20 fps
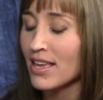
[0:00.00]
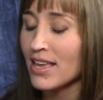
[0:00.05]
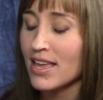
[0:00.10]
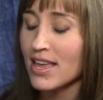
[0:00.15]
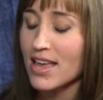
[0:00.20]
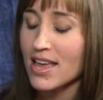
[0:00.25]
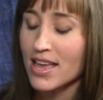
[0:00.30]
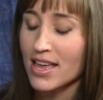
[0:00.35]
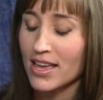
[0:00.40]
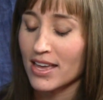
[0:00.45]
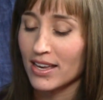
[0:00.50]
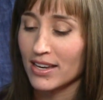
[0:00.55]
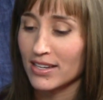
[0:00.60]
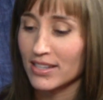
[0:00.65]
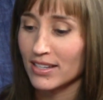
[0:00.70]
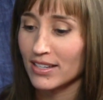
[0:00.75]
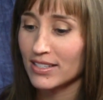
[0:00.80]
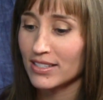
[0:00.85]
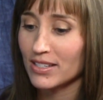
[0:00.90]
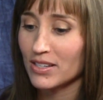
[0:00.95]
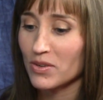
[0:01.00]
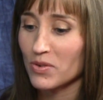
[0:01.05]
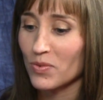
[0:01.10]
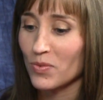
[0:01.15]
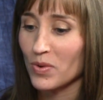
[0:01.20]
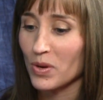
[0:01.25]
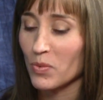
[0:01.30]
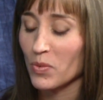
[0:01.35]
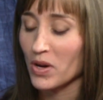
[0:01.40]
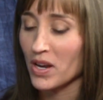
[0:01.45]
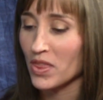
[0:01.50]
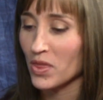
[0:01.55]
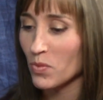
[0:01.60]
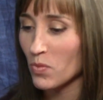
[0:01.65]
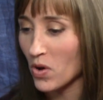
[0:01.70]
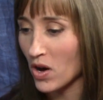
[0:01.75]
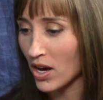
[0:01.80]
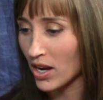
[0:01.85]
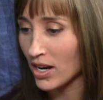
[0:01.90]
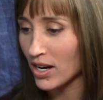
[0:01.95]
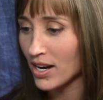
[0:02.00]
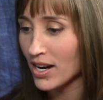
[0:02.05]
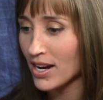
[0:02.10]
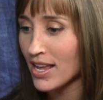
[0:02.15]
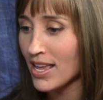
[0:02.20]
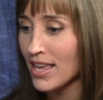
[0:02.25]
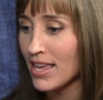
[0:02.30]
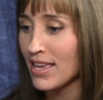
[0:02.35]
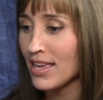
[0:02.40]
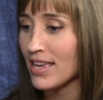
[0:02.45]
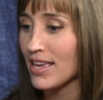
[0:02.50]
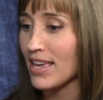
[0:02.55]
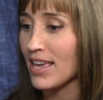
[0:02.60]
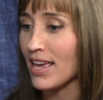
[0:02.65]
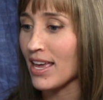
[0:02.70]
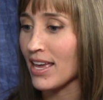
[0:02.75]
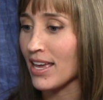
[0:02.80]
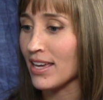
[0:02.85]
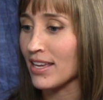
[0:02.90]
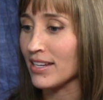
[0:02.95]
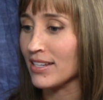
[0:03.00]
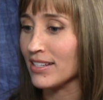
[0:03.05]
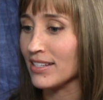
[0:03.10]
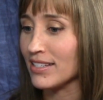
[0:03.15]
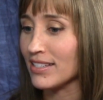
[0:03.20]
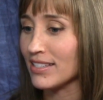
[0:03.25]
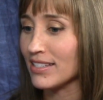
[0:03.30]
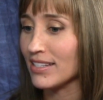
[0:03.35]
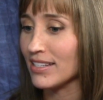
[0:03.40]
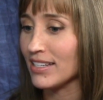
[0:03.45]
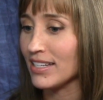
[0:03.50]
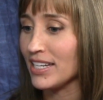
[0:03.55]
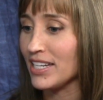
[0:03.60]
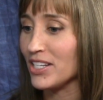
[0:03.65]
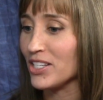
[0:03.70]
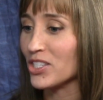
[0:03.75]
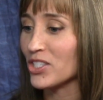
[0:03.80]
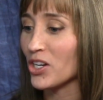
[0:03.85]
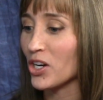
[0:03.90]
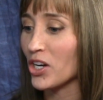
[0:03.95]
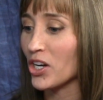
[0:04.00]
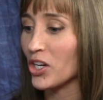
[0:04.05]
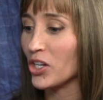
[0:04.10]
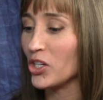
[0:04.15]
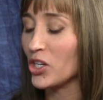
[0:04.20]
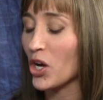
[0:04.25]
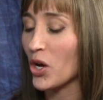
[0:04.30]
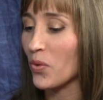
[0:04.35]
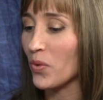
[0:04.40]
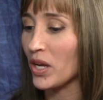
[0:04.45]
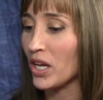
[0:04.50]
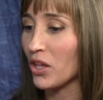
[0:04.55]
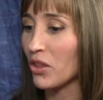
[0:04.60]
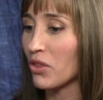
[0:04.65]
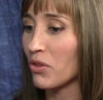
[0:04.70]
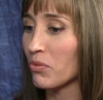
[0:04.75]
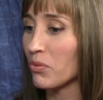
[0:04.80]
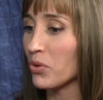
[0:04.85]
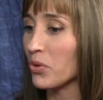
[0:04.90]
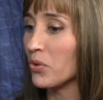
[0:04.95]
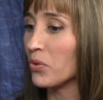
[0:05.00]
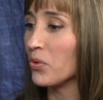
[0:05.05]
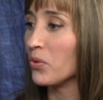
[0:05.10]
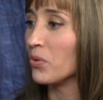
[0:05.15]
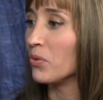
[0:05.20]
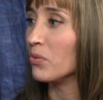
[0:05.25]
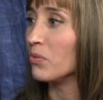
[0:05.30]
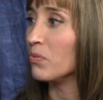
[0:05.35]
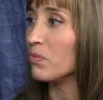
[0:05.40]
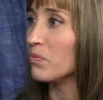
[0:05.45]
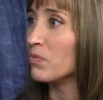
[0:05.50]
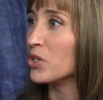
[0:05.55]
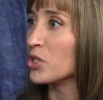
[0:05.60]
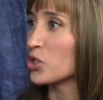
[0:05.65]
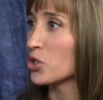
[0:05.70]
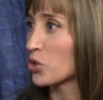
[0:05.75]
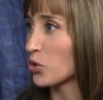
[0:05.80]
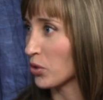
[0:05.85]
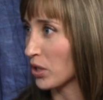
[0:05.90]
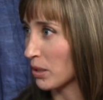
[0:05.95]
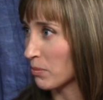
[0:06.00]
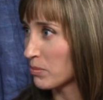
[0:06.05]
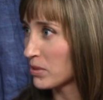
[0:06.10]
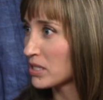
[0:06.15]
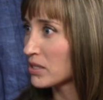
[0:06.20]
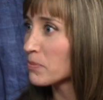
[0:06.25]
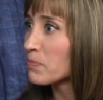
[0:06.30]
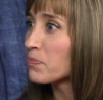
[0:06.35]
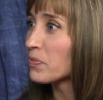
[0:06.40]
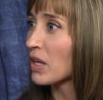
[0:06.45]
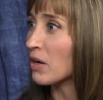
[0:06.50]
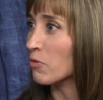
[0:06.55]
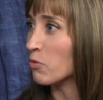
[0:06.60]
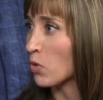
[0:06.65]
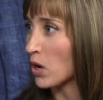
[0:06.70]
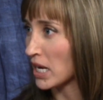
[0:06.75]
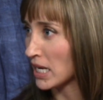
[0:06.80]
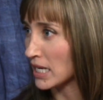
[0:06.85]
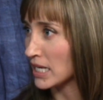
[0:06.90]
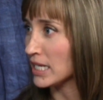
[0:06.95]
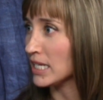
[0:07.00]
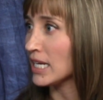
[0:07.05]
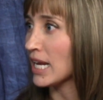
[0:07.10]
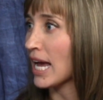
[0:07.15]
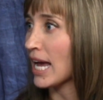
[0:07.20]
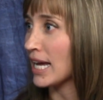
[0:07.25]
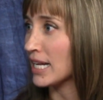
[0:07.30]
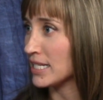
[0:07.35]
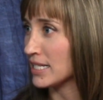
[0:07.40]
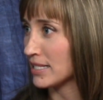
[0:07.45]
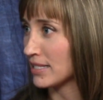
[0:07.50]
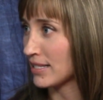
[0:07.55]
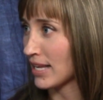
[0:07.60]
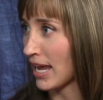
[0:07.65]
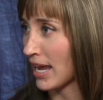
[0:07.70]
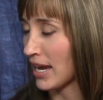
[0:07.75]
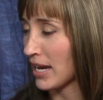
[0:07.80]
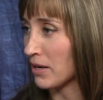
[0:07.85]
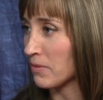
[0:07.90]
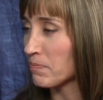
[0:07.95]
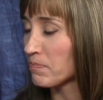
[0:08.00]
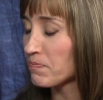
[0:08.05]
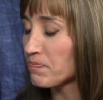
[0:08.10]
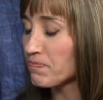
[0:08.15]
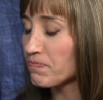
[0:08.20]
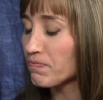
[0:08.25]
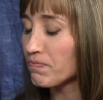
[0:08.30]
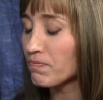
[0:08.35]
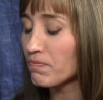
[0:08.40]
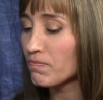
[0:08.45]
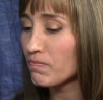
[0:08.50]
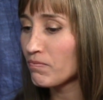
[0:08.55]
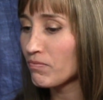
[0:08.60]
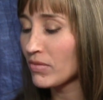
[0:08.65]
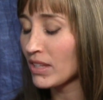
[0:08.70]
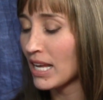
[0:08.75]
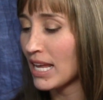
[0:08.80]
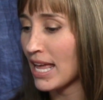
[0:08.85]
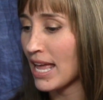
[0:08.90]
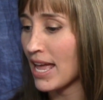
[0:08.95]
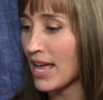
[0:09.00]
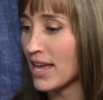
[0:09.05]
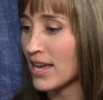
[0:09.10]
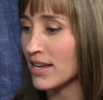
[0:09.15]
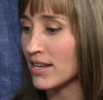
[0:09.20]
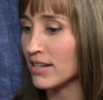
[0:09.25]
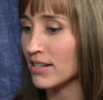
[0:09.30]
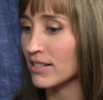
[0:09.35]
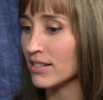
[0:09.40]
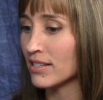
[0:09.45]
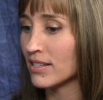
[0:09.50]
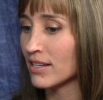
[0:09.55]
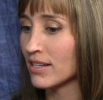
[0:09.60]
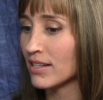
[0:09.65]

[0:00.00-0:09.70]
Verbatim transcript: and we were in the water and he started going through the script of what he had to say and